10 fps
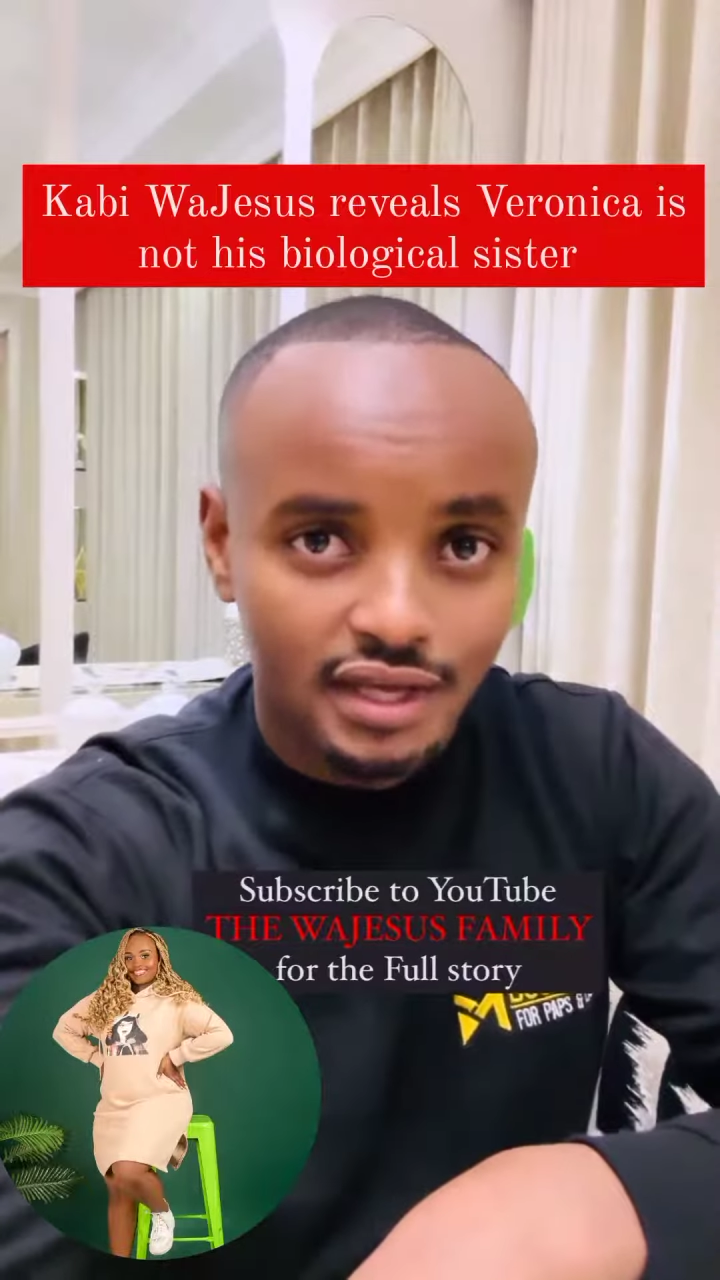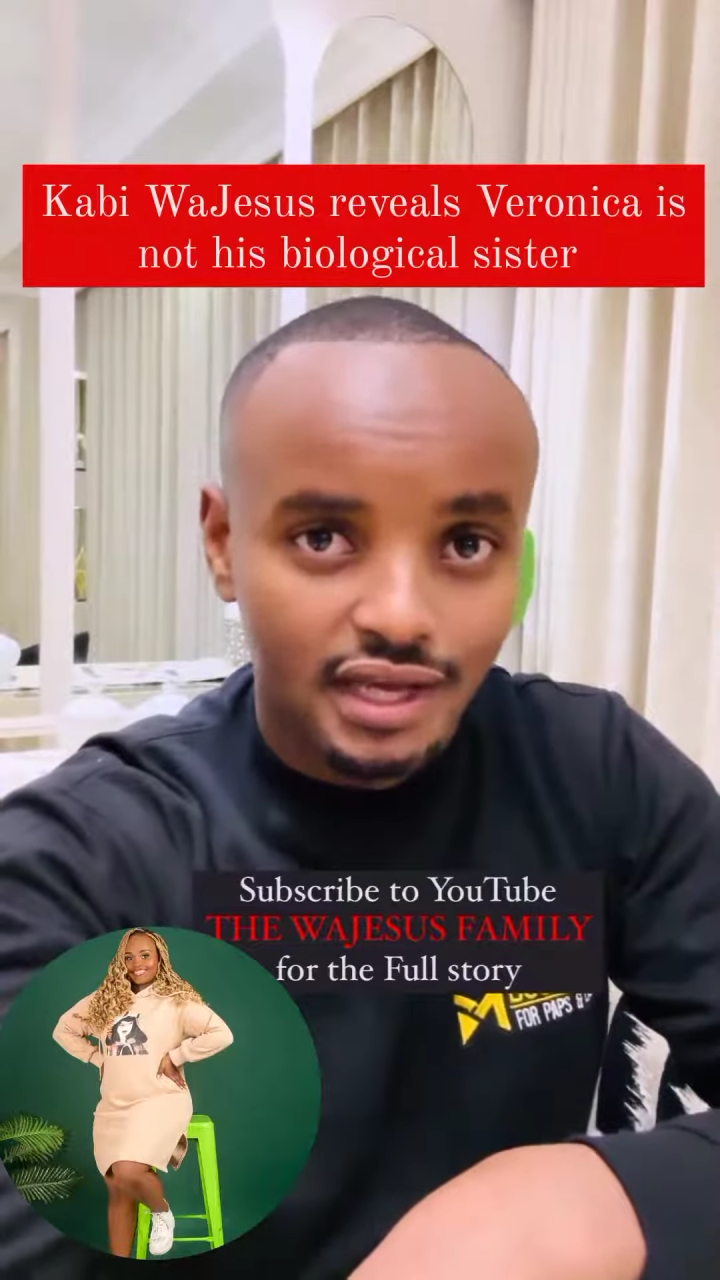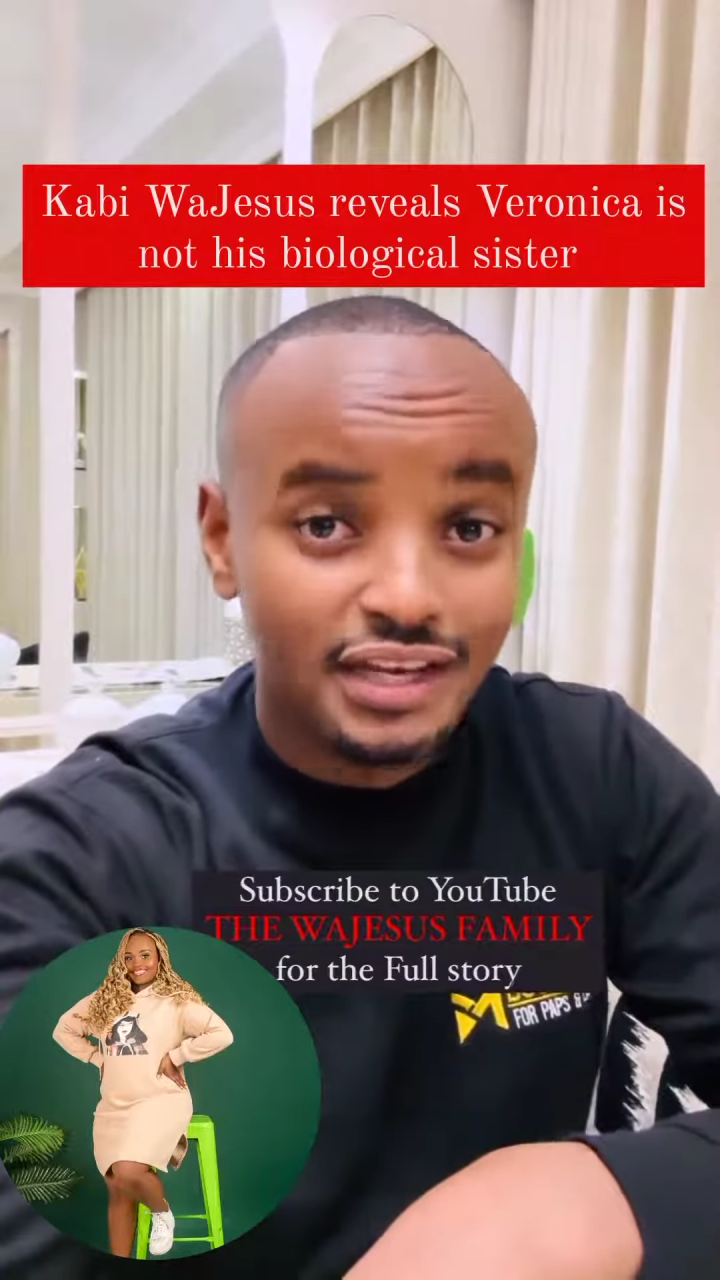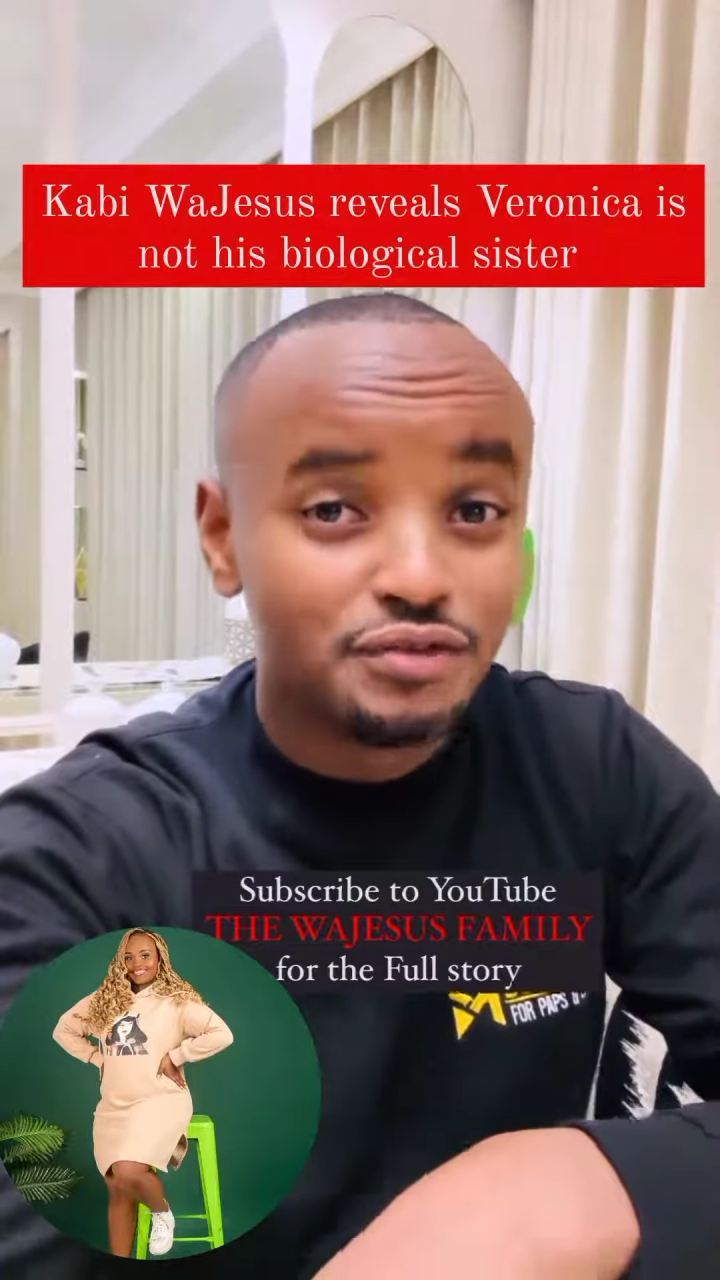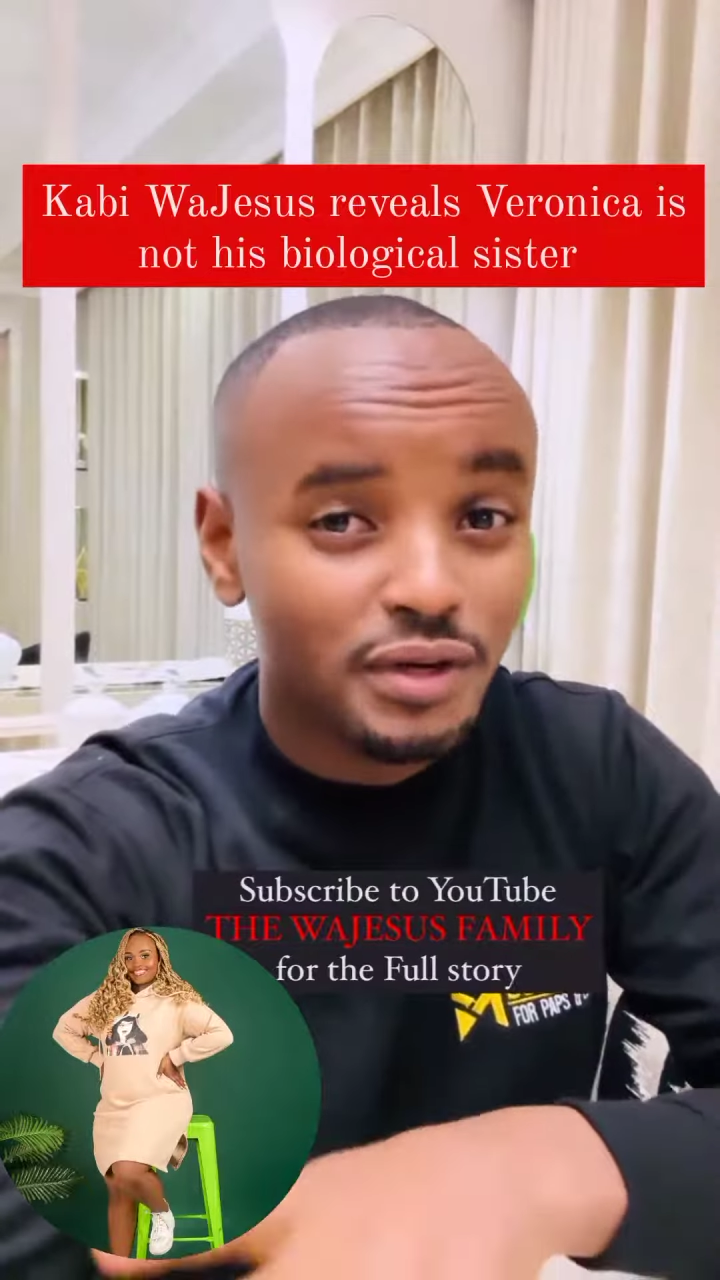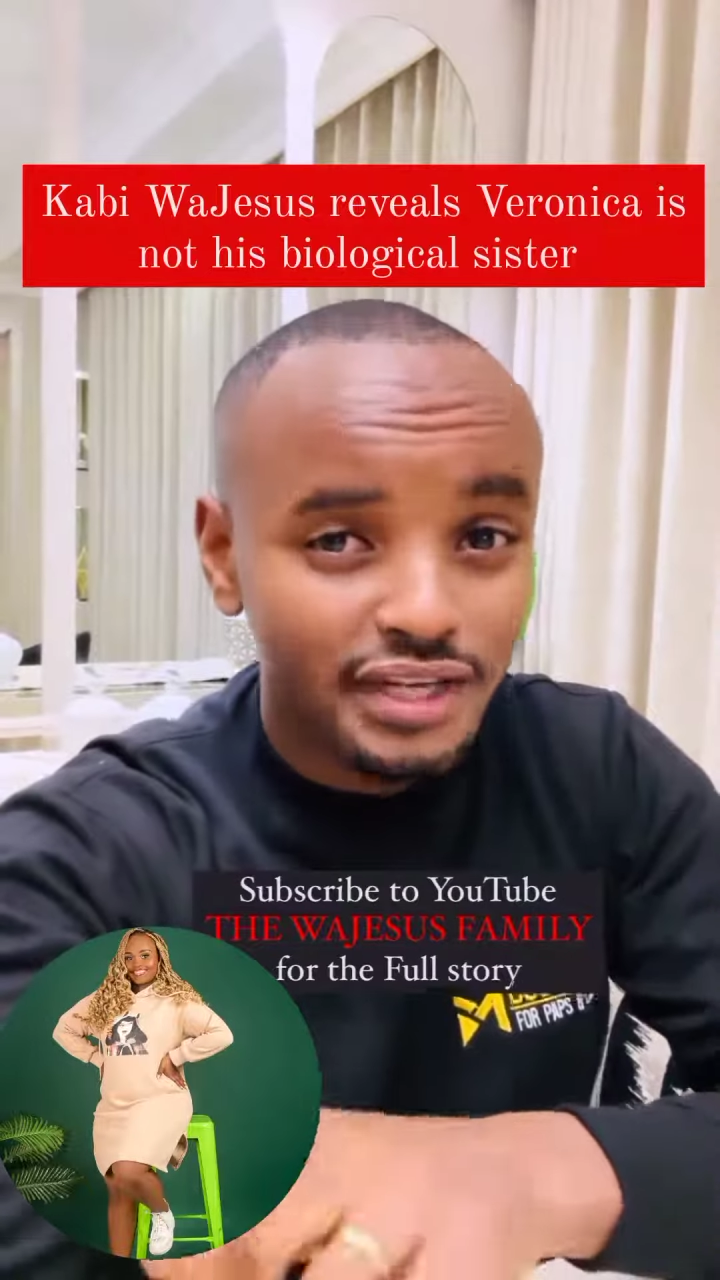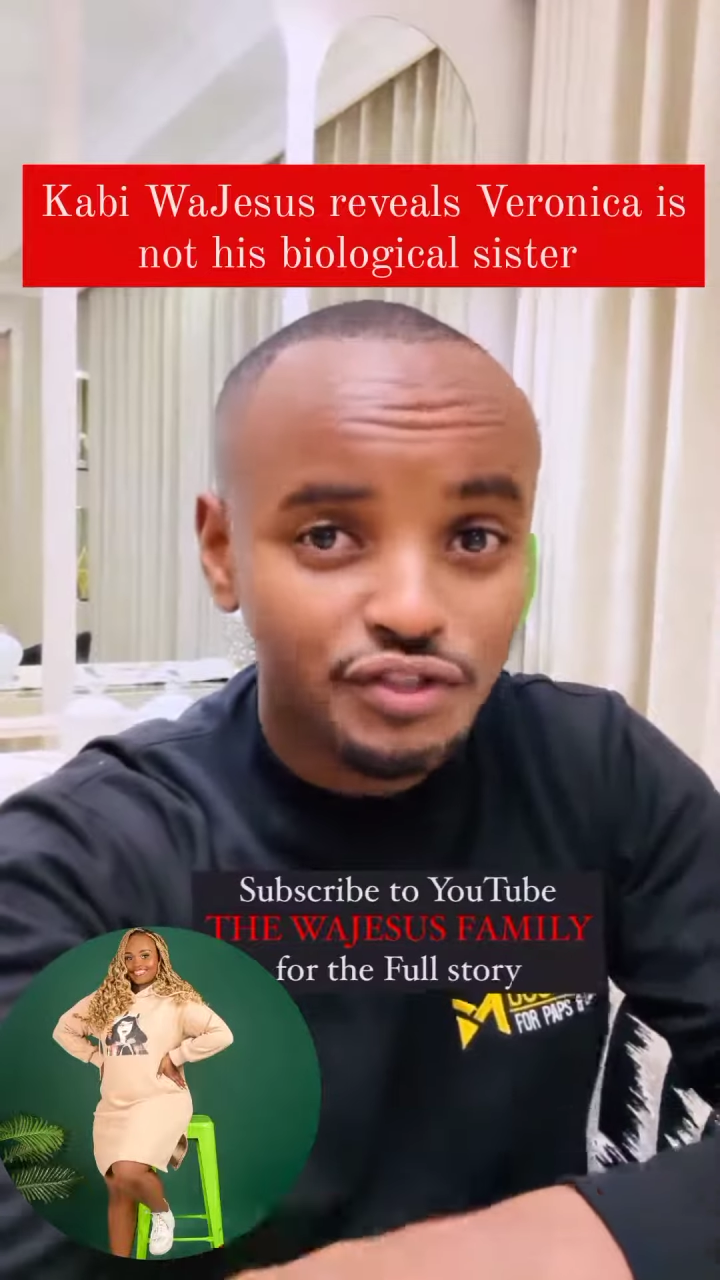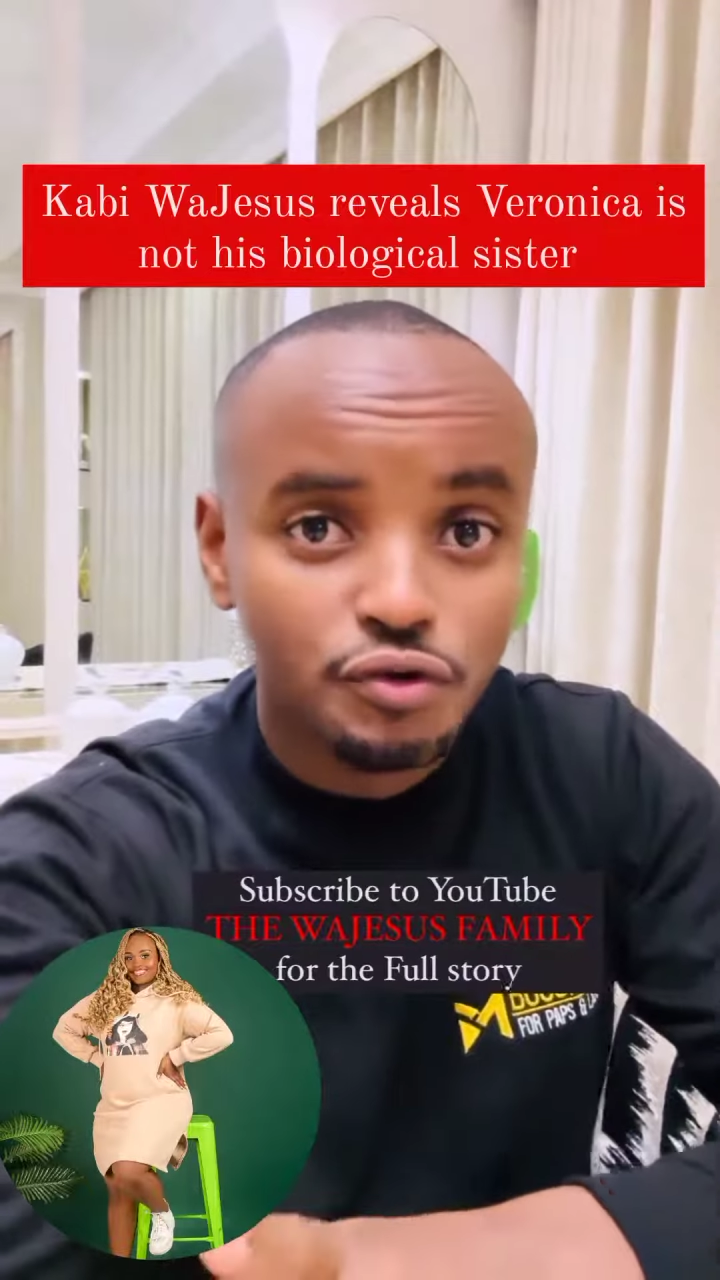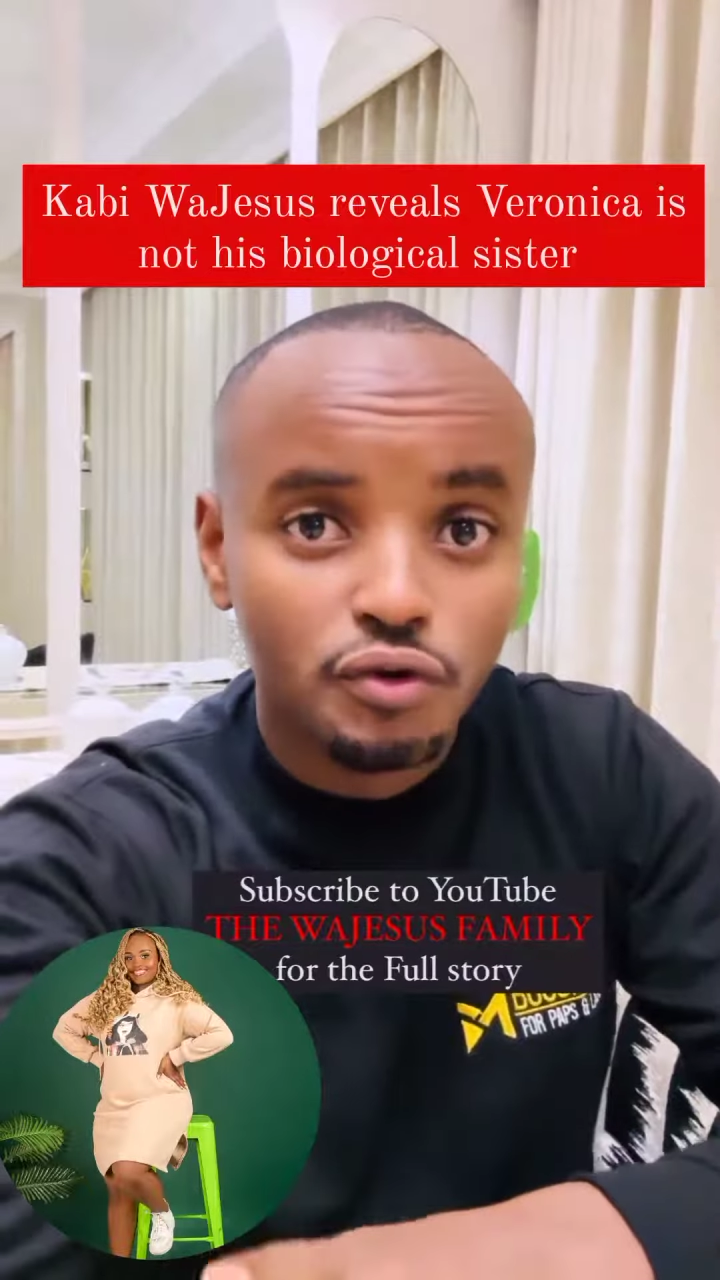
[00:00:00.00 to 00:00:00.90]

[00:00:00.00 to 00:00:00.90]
and to let you